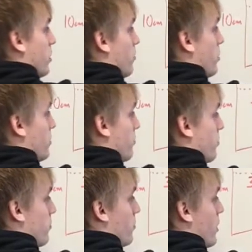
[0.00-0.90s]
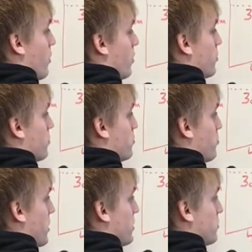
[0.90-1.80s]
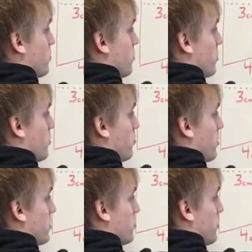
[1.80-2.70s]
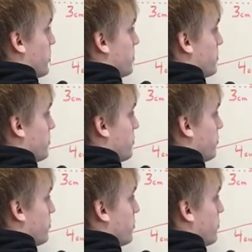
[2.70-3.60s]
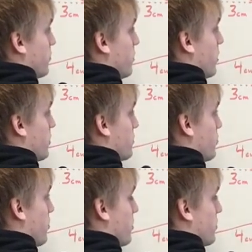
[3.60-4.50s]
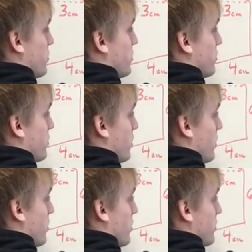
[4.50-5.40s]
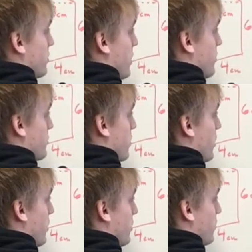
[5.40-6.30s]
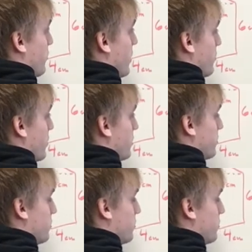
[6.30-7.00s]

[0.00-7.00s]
I'll write the formula. Area equals base 1 plus base 2, that's parentheses, times height divided by 2.